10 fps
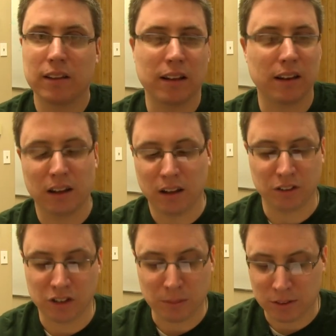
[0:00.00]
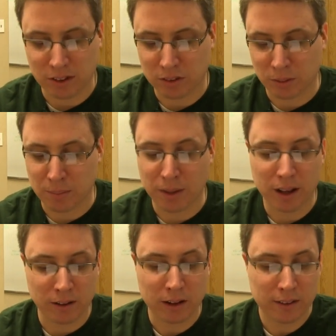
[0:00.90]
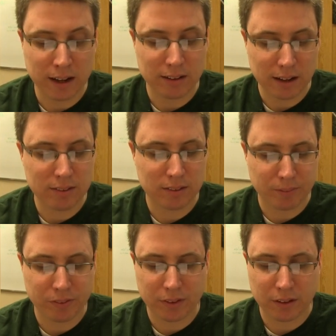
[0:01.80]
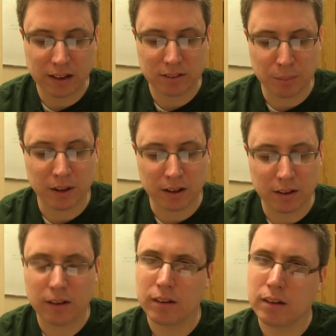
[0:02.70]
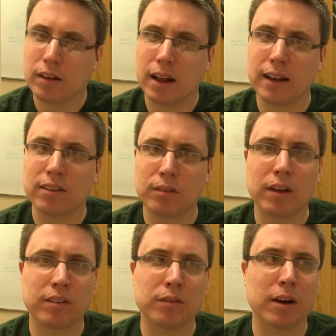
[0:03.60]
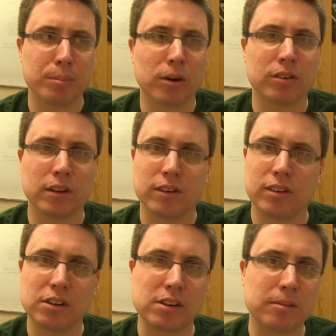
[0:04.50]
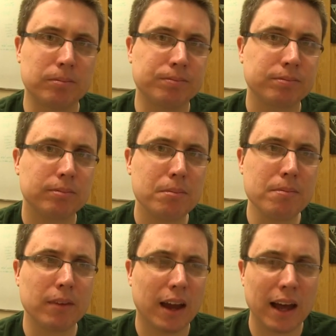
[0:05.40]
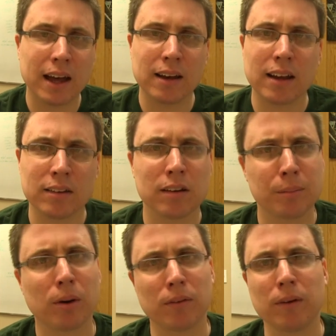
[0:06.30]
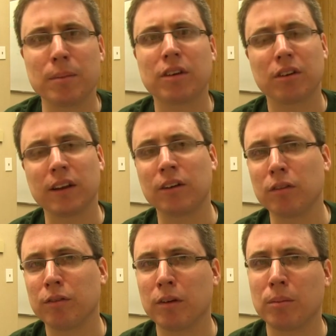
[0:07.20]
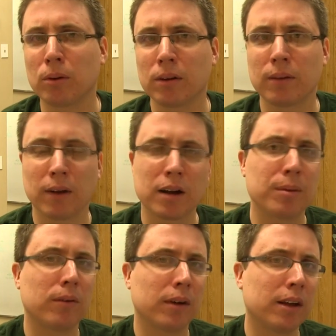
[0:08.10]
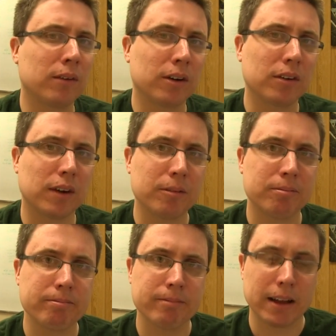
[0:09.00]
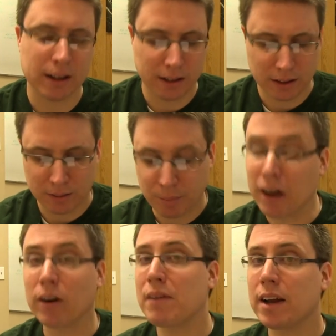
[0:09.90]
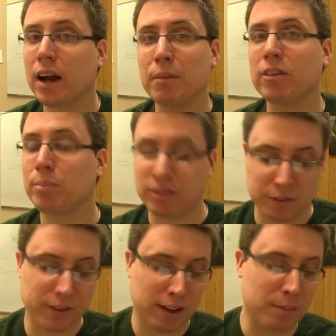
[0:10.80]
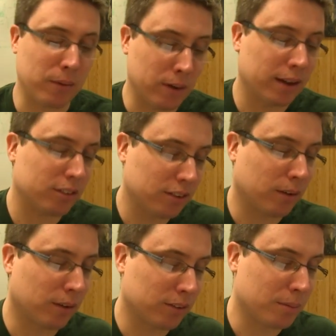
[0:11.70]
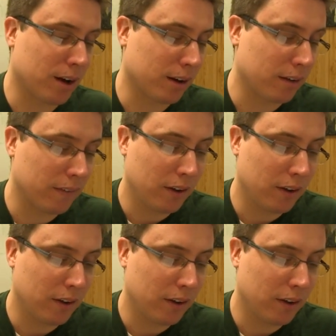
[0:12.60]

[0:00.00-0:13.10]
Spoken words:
the legitimacy is really bothering you, then that's something, that's a very personal decision. And it's an important one. Make sure that you do feel morally right about what you are doing. But I don't have any comments specifically about whether Star Wars Armada